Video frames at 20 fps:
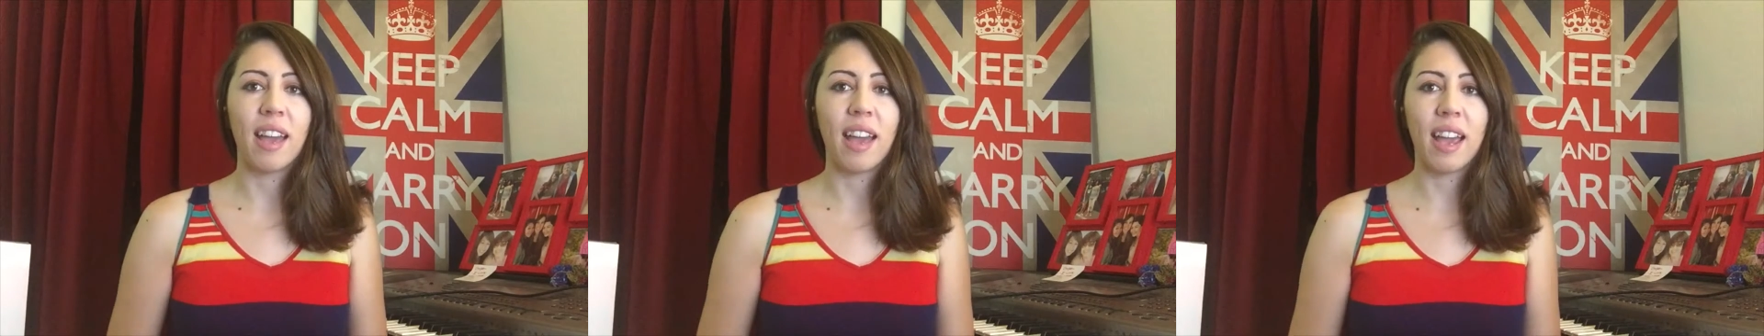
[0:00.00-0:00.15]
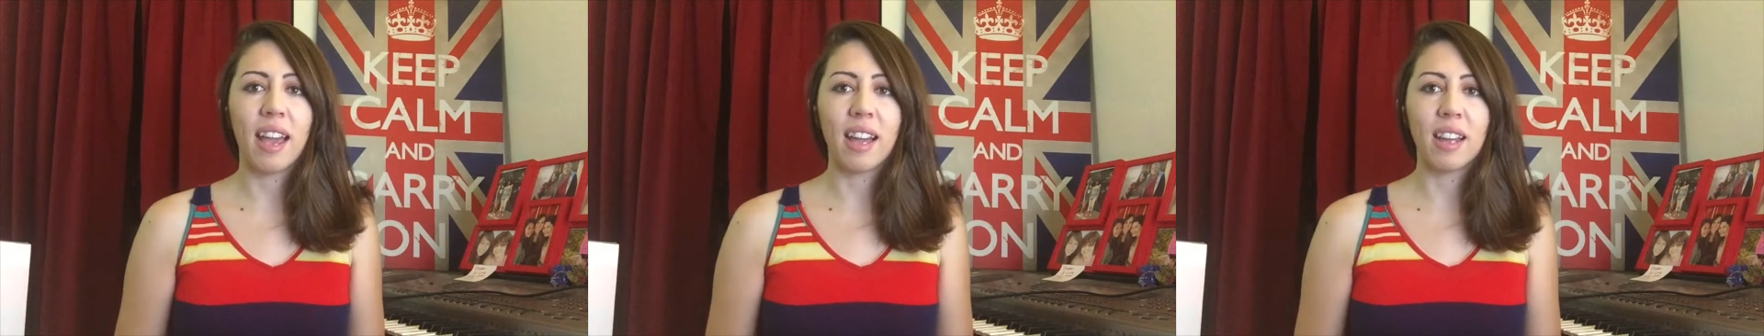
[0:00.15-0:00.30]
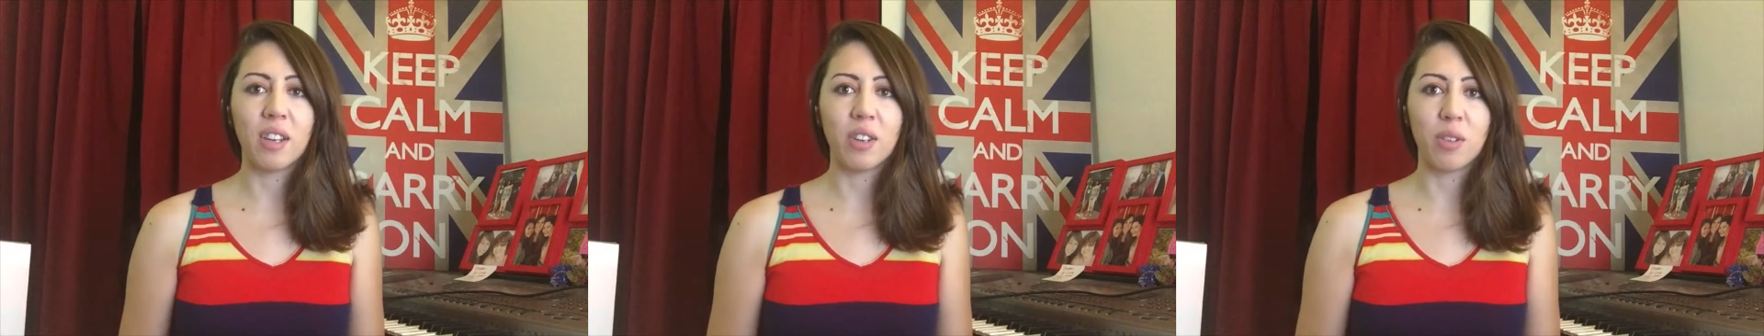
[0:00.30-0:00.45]

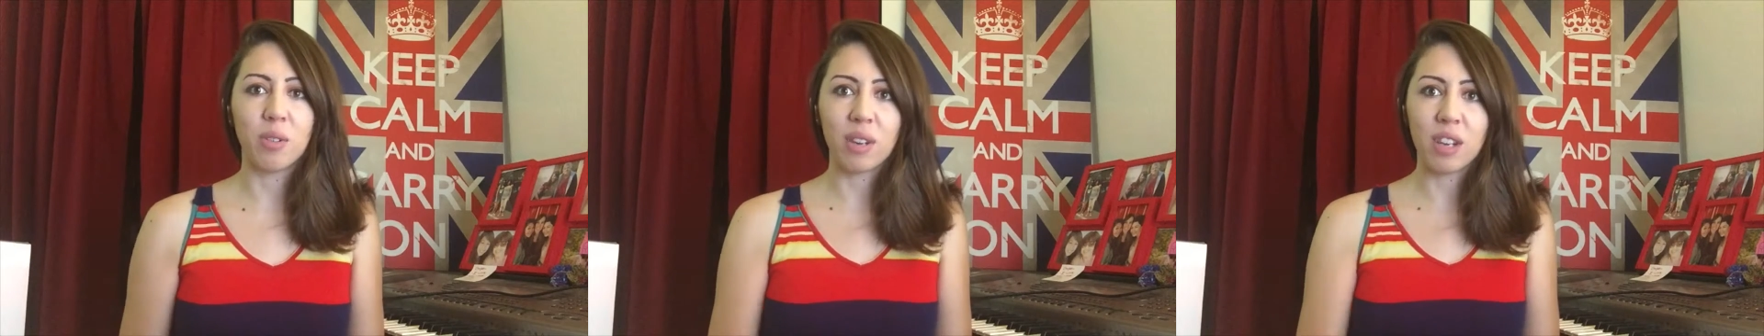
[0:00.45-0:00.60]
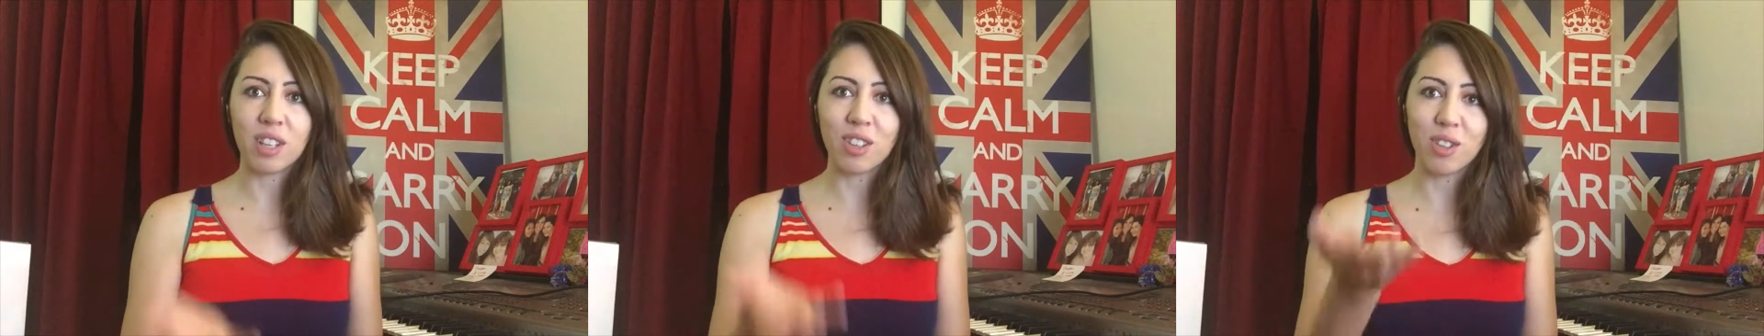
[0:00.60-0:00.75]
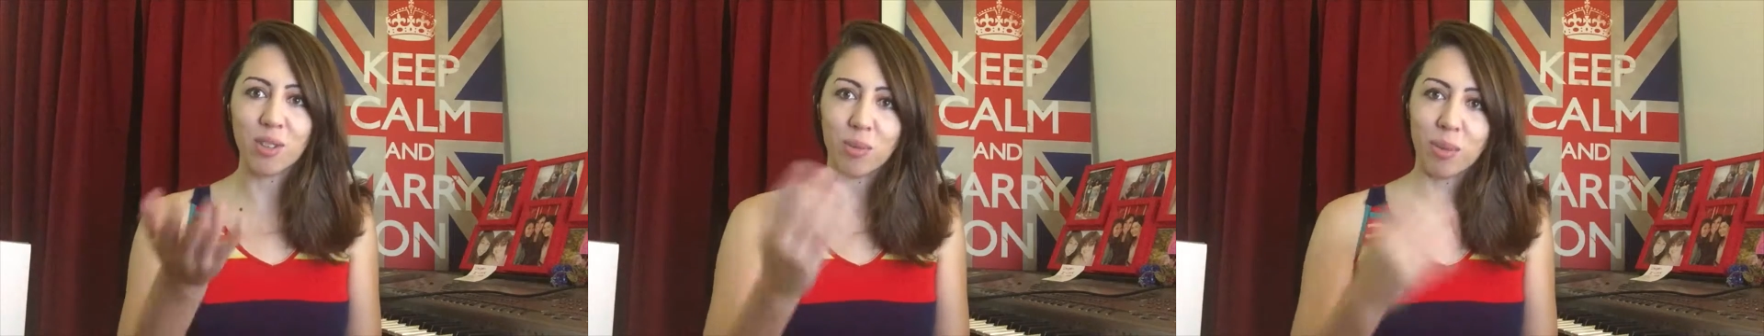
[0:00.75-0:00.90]
And
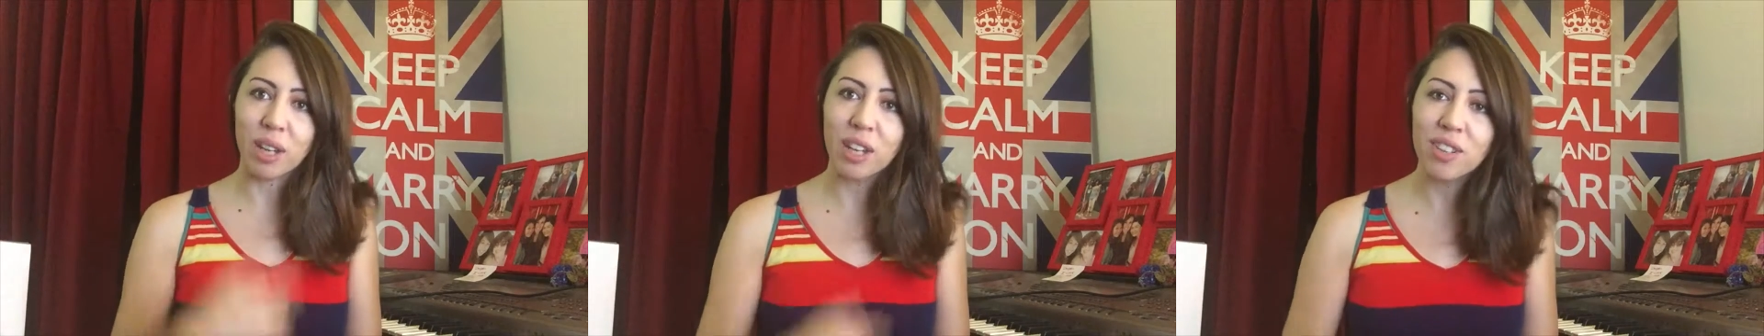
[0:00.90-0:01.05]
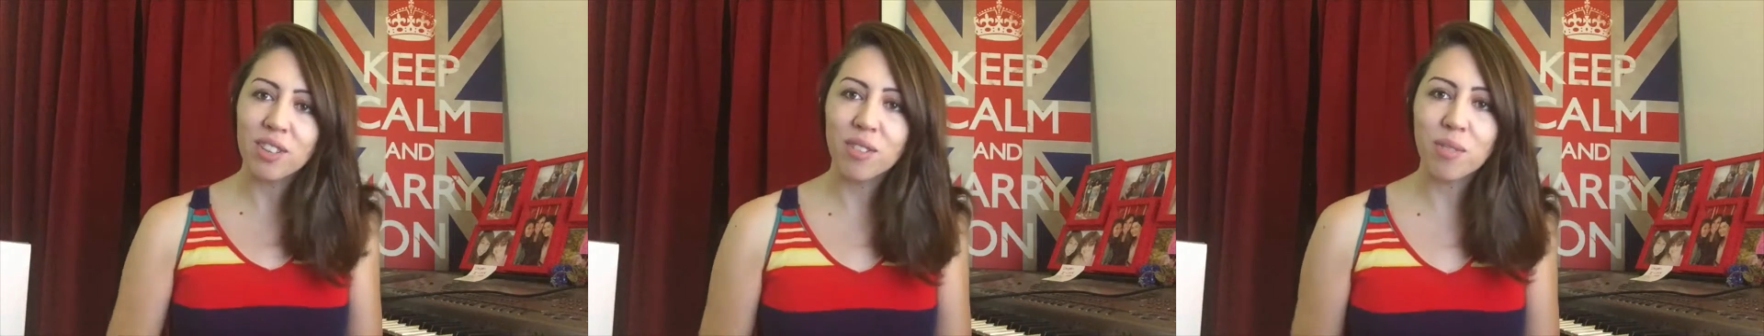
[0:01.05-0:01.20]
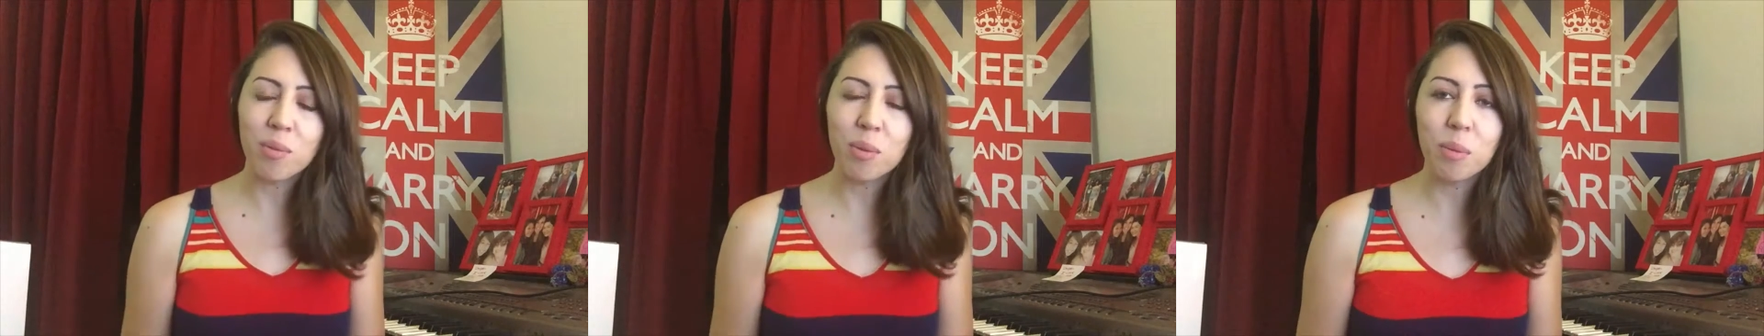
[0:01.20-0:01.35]

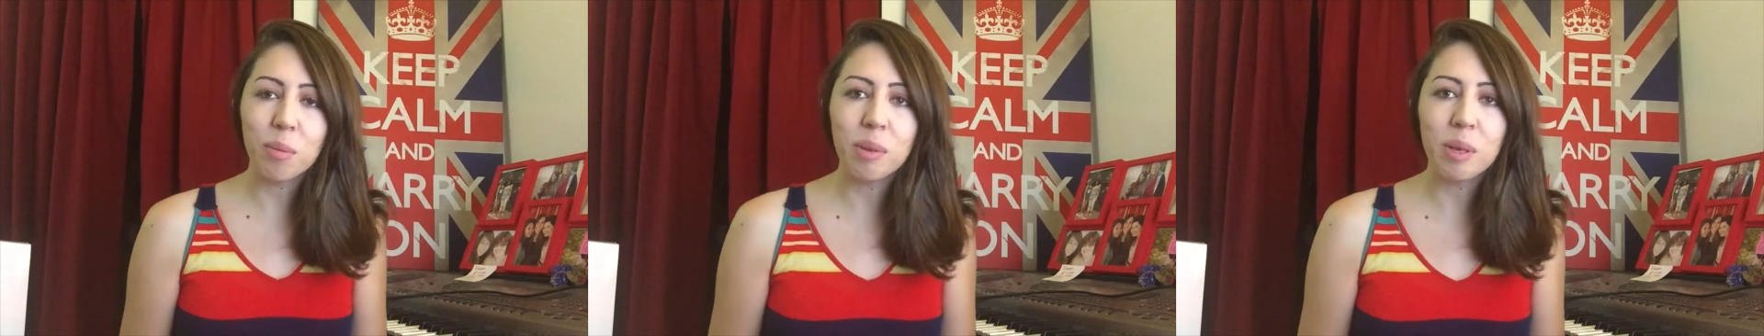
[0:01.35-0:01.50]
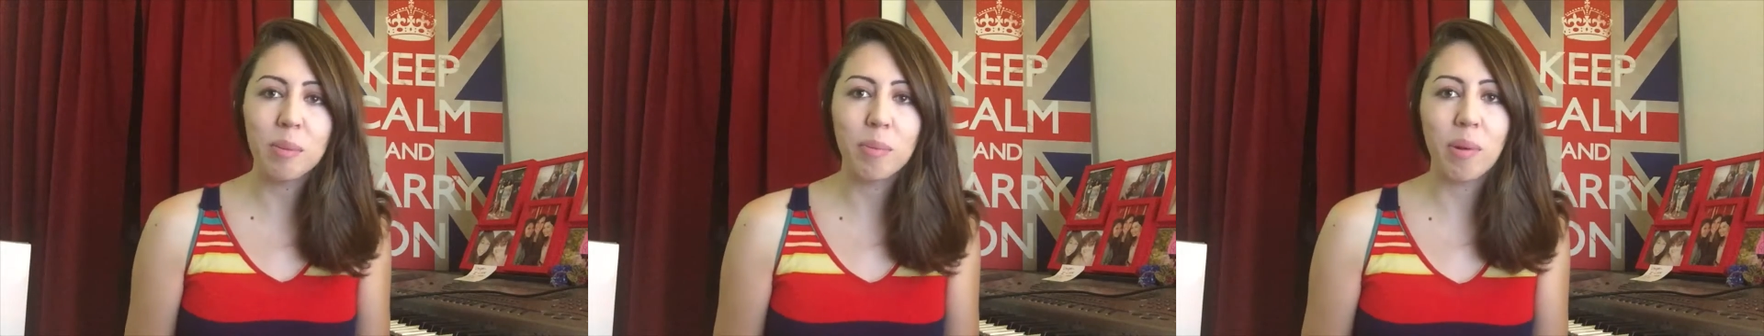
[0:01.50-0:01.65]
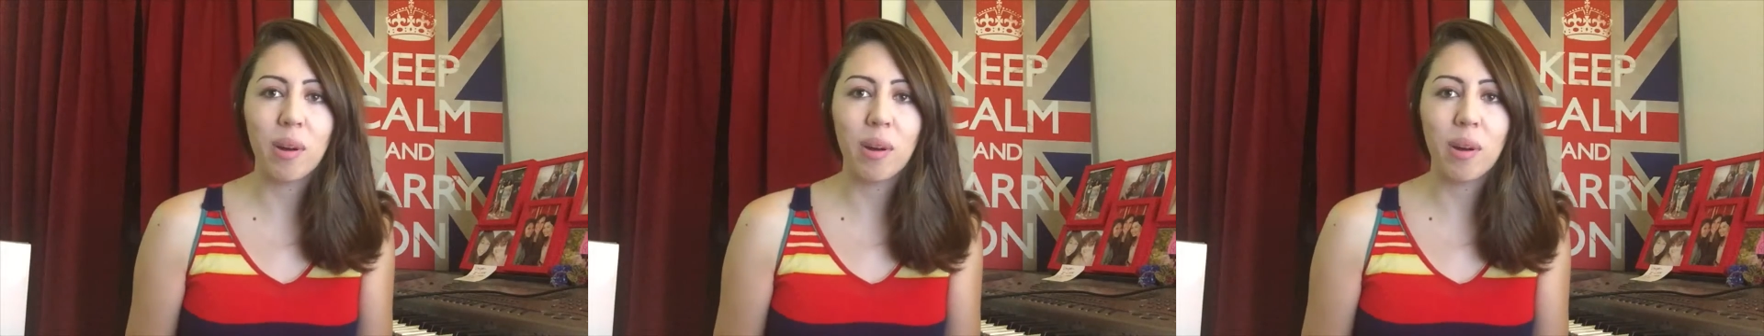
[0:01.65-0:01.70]
graduation will be a